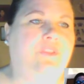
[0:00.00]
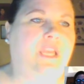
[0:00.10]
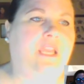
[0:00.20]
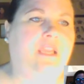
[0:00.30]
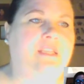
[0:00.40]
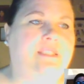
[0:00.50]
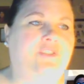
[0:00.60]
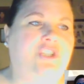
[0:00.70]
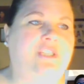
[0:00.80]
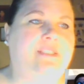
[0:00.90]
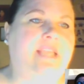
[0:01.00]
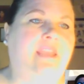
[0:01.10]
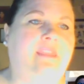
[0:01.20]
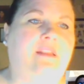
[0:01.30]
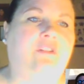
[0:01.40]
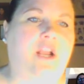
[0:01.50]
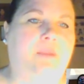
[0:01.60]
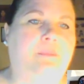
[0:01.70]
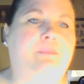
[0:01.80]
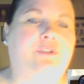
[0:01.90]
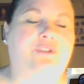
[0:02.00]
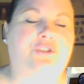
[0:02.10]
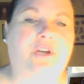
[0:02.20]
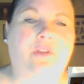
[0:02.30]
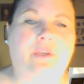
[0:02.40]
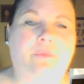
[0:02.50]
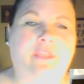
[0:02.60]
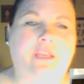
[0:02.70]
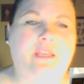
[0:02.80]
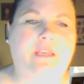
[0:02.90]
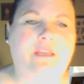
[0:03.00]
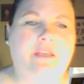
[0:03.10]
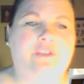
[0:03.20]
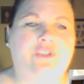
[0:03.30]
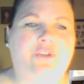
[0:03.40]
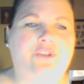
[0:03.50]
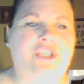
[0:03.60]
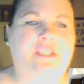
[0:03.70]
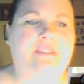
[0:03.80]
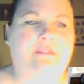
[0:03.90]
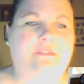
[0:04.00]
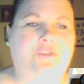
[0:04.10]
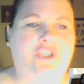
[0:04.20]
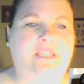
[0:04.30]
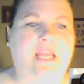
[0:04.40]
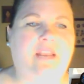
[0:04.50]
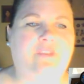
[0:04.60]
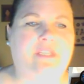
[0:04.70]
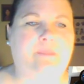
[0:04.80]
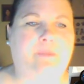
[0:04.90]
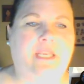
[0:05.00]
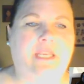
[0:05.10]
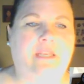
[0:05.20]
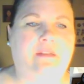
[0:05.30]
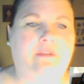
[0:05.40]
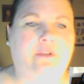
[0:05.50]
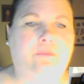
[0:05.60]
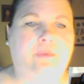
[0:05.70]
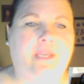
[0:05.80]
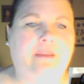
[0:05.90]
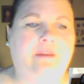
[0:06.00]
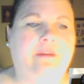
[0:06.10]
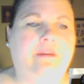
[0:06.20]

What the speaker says: thing, because she's saying that a lot of people are struggling with it. So she's kind of explaining it a little bit